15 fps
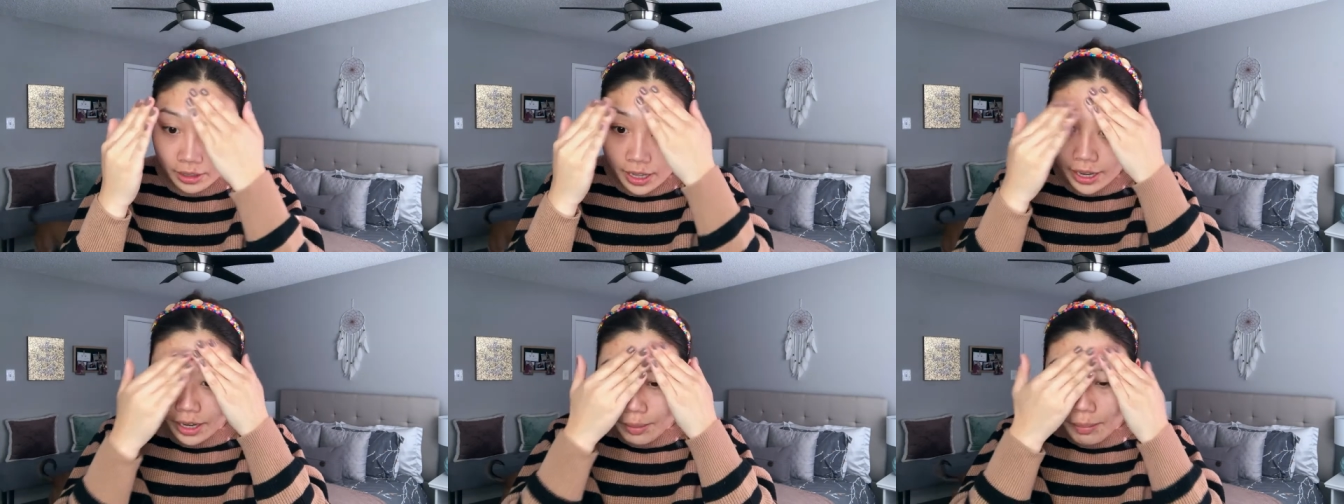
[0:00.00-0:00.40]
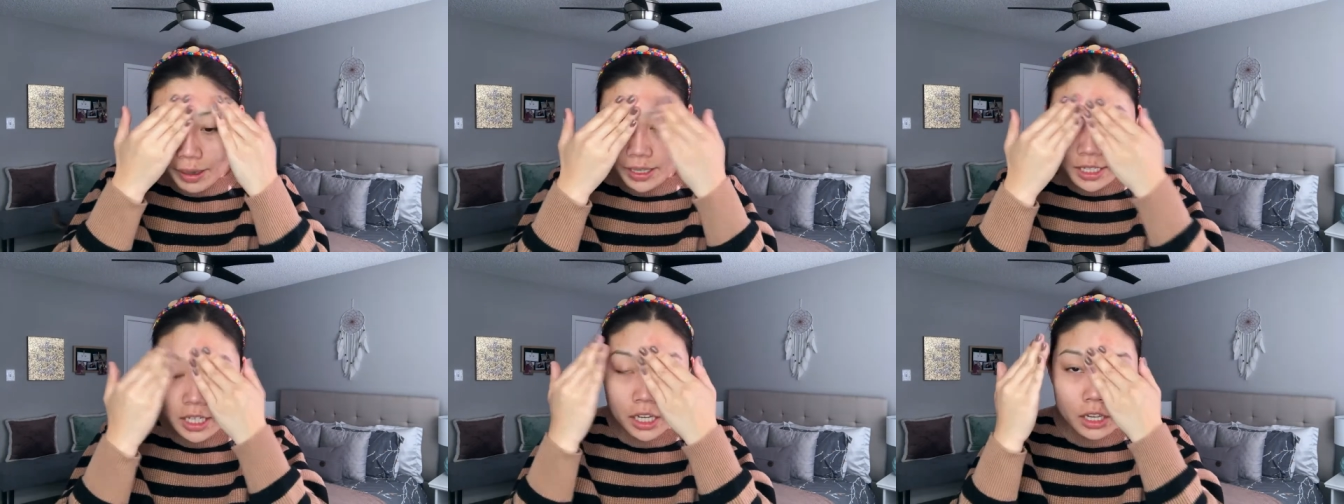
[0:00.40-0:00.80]
like
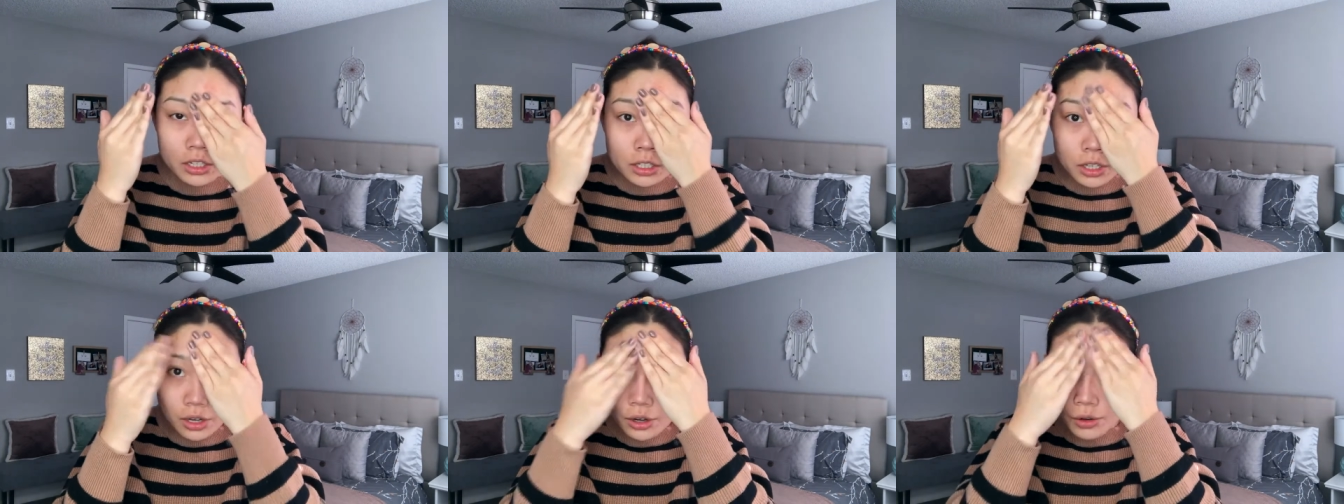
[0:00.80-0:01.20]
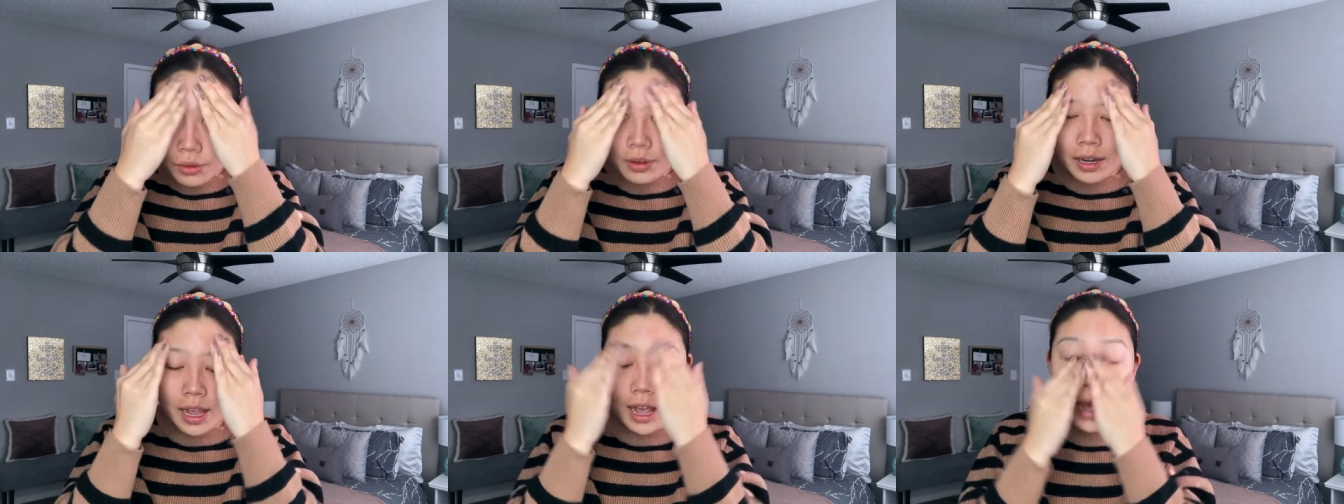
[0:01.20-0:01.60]
my T zone